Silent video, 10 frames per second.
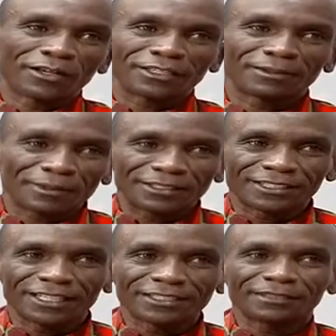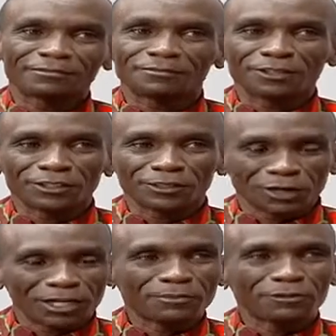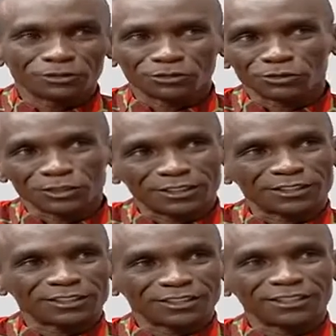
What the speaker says: empower them and tell them you are able to do this.